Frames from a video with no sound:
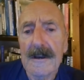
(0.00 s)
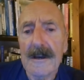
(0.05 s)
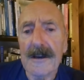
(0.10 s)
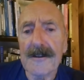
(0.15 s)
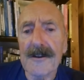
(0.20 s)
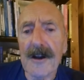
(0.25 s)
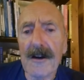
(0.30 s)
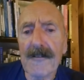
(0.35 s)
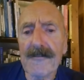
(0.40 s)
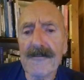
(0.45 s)

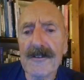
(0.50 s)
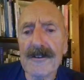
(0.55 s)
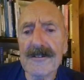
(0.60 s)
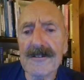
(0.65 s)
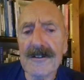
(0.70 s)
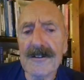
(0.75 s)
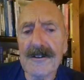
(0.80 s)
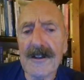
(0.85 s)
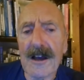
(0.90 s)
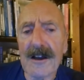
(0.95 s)
and after
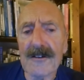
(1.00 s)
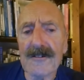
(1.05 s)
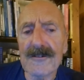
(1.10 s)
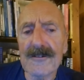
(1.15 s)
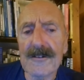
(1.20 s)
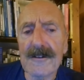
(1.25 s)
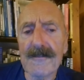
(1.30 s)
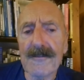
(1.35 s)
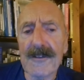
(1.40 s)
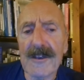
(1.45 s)

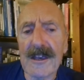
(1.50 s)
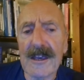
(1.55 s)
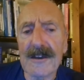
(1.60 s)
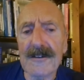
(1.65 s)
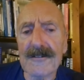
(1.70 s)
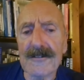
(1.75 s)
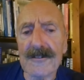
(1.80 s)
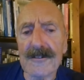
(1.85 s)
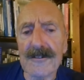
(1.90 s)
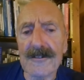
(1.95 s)
Seduction of the
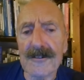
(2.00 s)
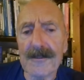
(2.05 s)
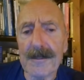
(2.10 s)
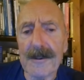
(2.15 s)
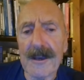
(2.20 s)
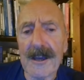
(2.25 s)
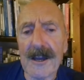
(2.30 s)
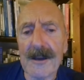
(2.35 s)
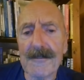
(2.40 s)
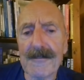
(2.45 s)
Innocent
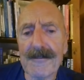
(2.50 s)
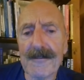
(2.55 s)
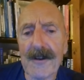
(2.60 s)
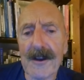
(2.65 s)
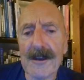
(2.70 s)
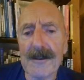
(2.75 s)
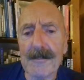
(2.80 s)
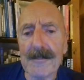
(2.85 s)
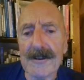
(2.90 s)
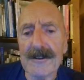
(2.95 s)
became
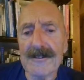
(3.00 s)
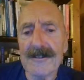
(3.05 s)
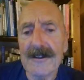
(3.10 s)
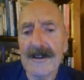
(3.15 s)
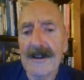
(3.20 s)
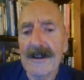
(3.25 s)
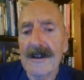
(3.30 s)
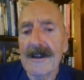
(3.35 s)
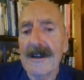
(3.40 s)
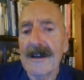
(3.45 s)
famous,
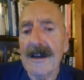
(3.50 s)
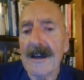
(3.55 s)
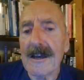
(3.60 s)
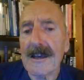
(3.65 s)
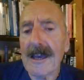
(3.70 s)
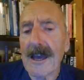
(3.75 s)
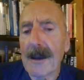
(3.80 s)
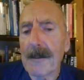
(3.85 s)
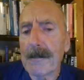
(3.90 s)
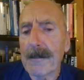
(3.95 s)
a
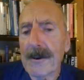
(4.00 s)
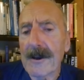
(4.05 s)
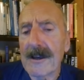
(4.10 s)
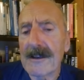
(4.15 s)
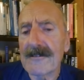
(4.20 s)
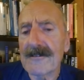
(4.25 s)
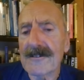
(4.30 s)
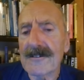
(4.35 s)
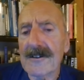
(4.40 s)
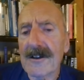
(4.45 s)

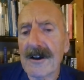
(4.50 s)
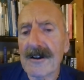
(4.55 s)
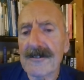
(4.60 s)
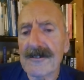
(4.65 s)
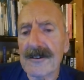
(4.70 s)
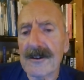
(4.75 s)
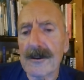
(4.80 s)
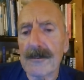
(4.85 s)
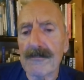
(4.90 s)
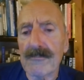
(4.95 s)
campaign
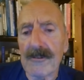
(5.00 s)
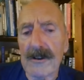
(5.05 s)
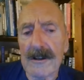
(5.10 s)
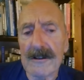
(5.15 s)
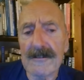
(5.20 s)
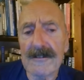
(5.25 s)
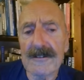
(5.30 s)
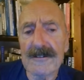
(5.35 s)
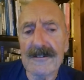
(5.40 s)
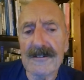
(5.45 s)
started in
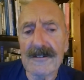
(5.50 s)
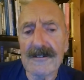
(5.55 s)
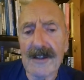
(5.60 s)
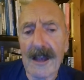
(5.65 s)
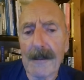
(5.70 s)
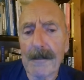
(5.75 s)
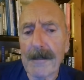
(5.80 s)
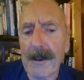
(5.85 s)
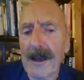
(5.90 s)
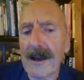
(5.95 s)
Britain to
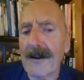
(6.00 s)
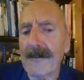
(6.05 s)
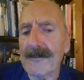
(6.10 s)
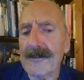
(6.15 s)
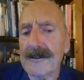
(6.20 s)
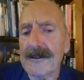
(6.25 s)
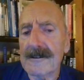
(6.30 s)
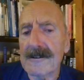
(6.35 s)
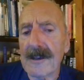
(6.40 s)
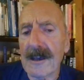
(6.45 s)
stamp
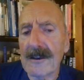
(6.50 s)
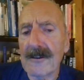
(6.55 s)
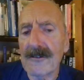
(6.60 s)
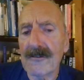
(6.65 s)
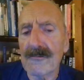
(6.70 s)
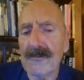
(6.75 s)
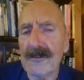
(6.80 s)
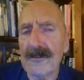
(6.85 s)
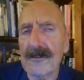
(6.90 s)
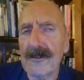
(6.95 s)
out the
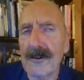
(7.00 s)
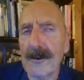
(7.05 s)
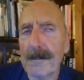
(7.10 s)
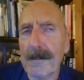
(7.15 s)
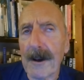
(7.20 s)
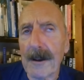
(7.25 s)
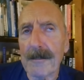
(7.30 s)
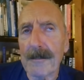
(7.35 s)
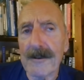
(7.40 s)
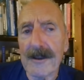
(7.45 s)
dangerous new
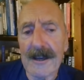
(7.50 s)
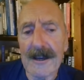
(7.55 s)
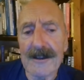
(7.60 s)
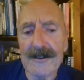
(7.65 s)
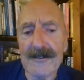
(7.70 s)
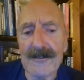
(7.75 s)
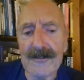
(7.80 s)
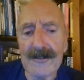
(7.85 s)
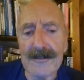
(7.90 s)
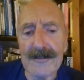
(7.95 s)

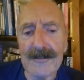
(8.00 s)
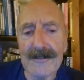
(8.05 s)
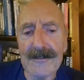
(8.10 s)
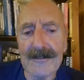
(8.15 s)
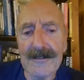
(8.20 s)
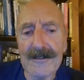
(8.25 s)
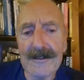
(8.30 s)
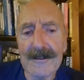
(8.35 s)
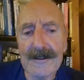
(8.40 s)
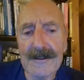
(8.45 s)

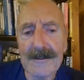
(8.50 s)
publications.